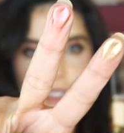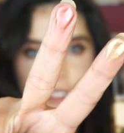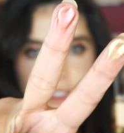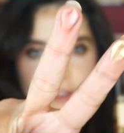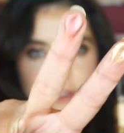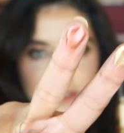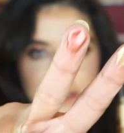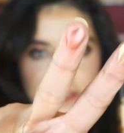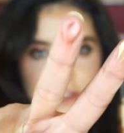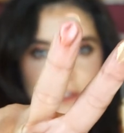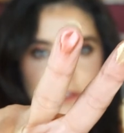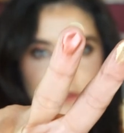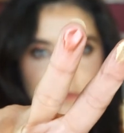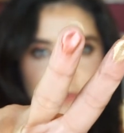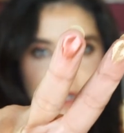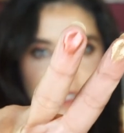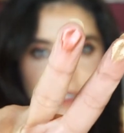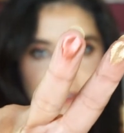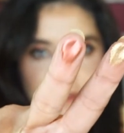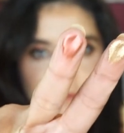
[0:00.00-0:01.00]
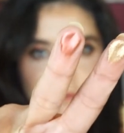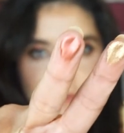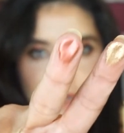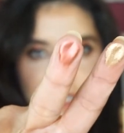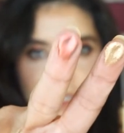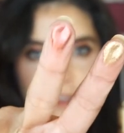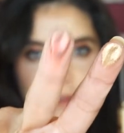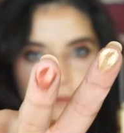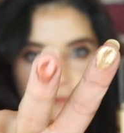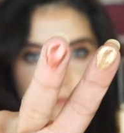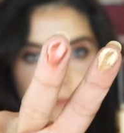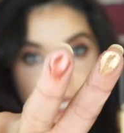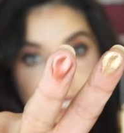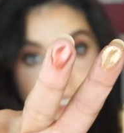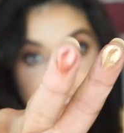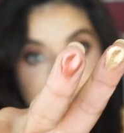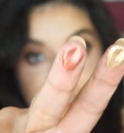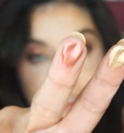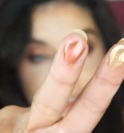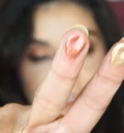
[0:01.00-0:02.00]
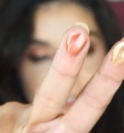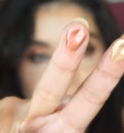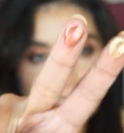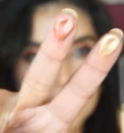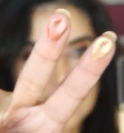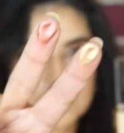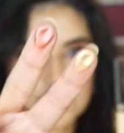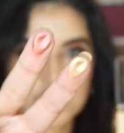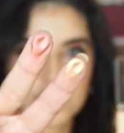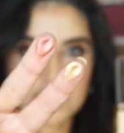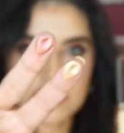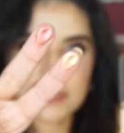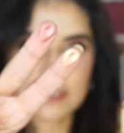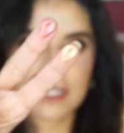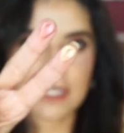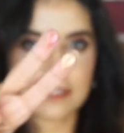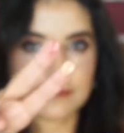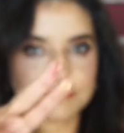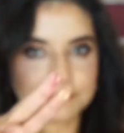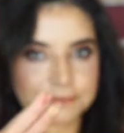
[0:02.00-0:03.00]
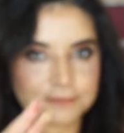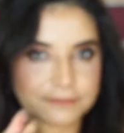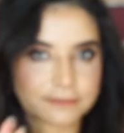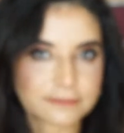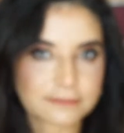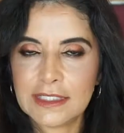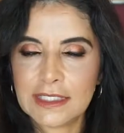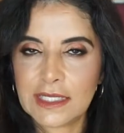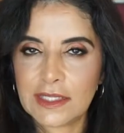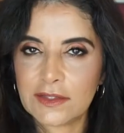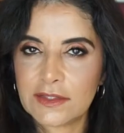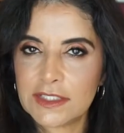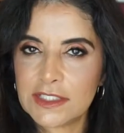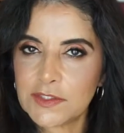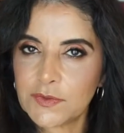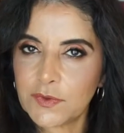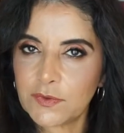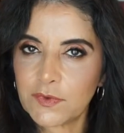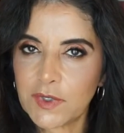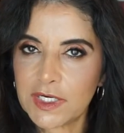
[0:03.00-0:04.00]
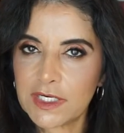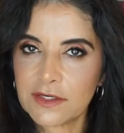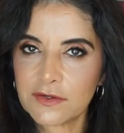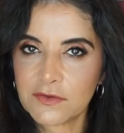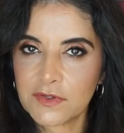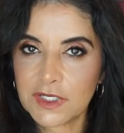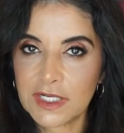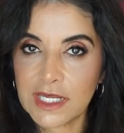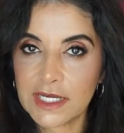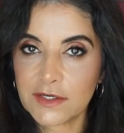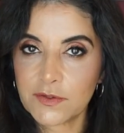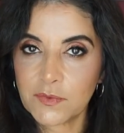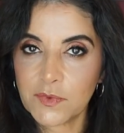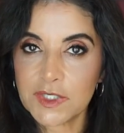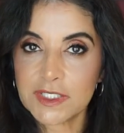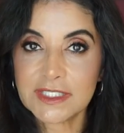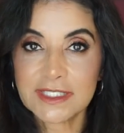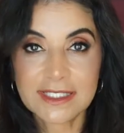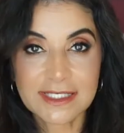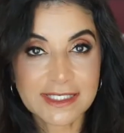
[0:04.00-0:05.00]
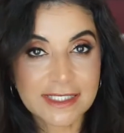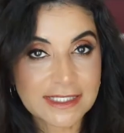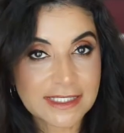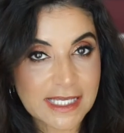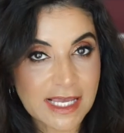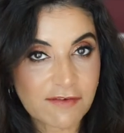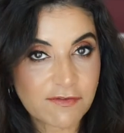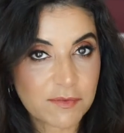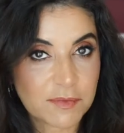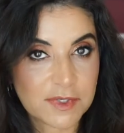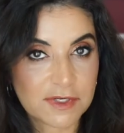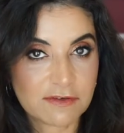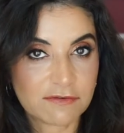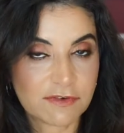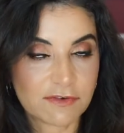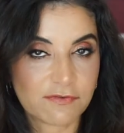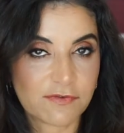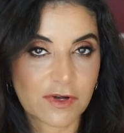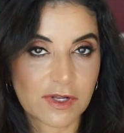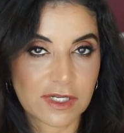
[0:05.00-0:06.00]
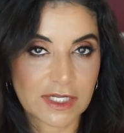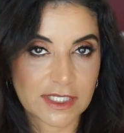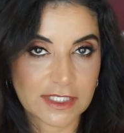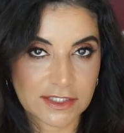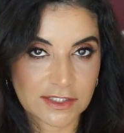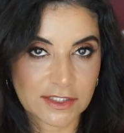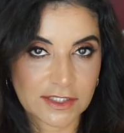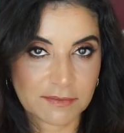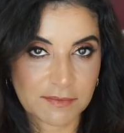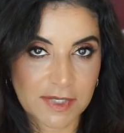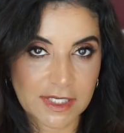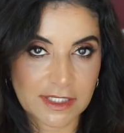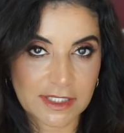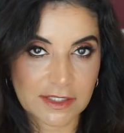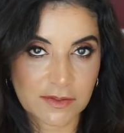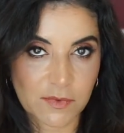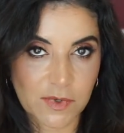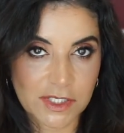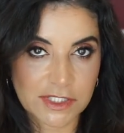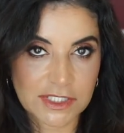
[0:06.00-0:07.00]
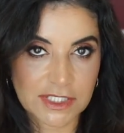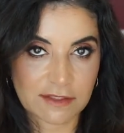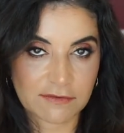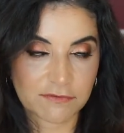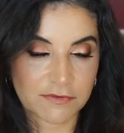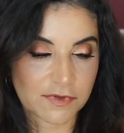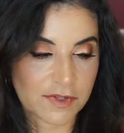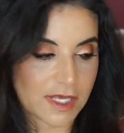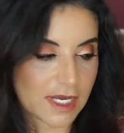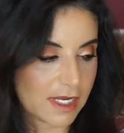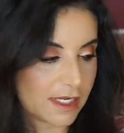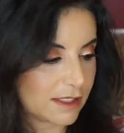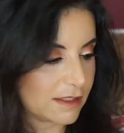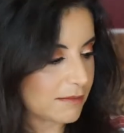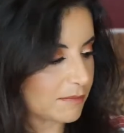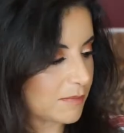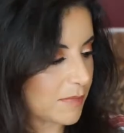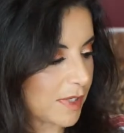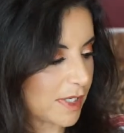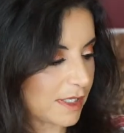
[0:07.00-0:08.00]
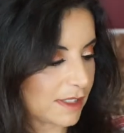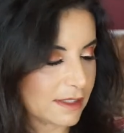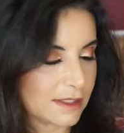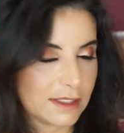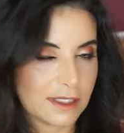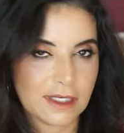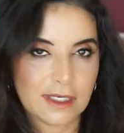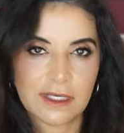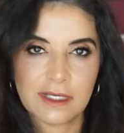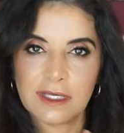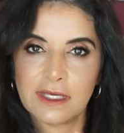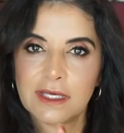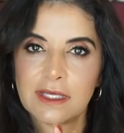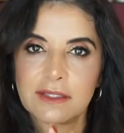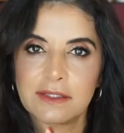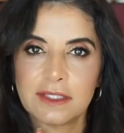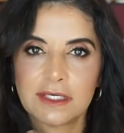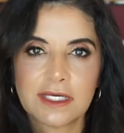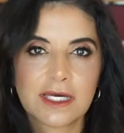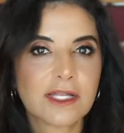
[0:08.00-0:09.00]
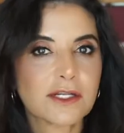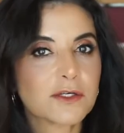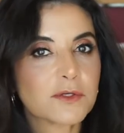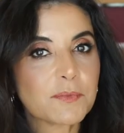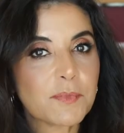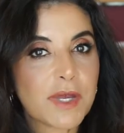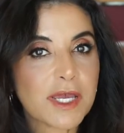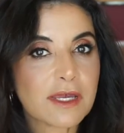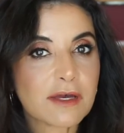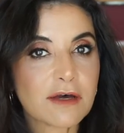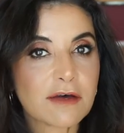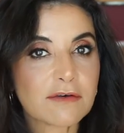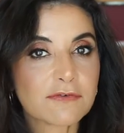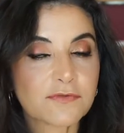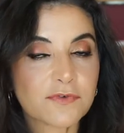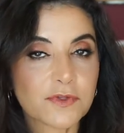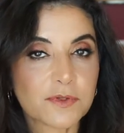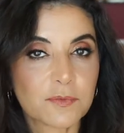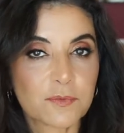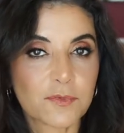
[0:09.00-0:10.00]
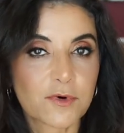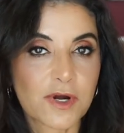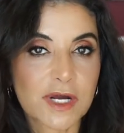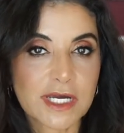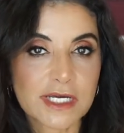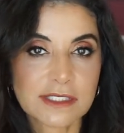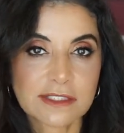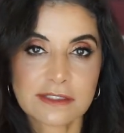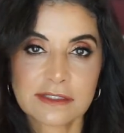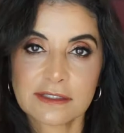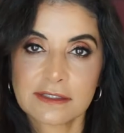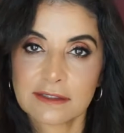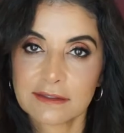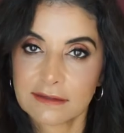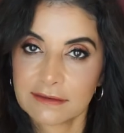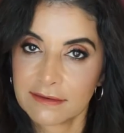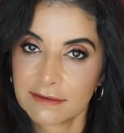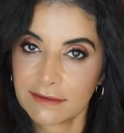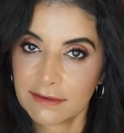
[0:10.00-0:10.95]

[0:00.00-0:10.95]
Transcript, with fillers: and this is on my main lid, I guess you could say. Now this one right here, the lighter one, does have a bit of a fallout, so you may need to watch out for that. But the color payoff for the price,